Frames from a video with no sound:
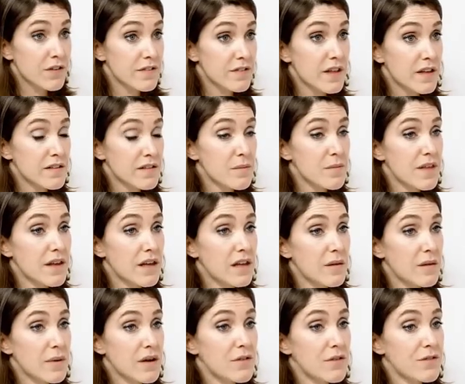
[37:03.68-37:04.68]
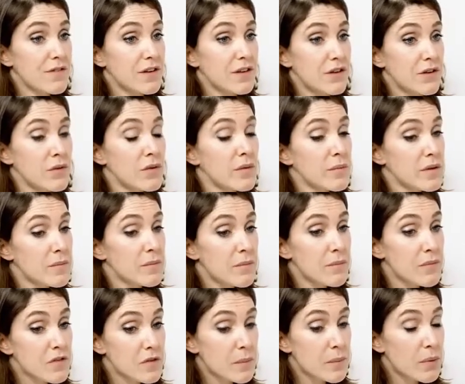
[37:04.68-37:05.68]
first things I'm thinking about for you, I
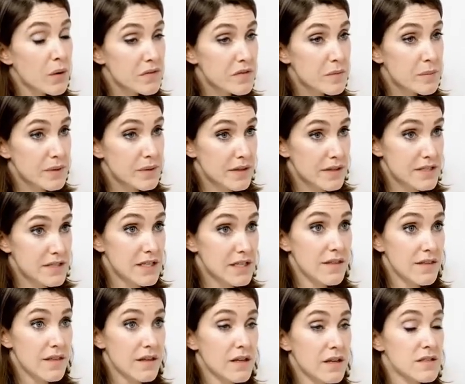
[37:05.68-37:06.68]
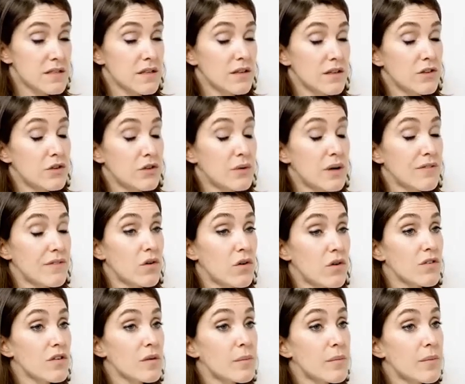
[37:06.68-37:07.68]
mean, there's a possibility that you have
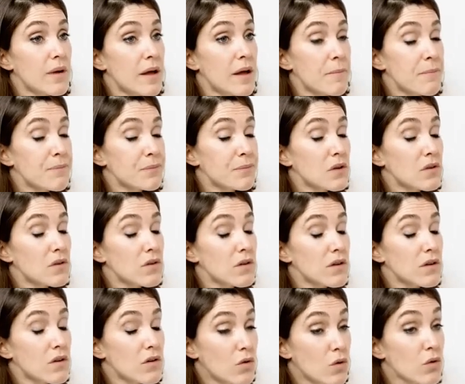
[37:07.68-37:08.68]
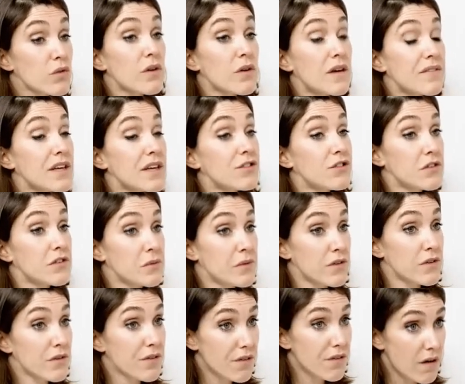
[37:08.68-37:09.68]
got um, also have issues
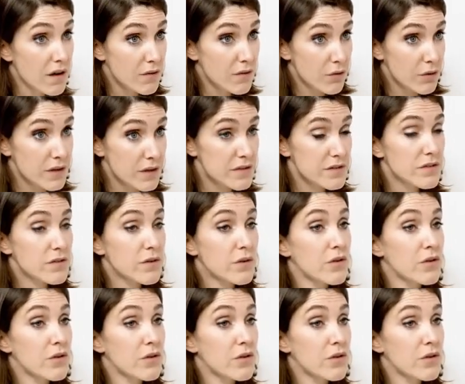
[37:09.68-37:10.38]
with your thyroid.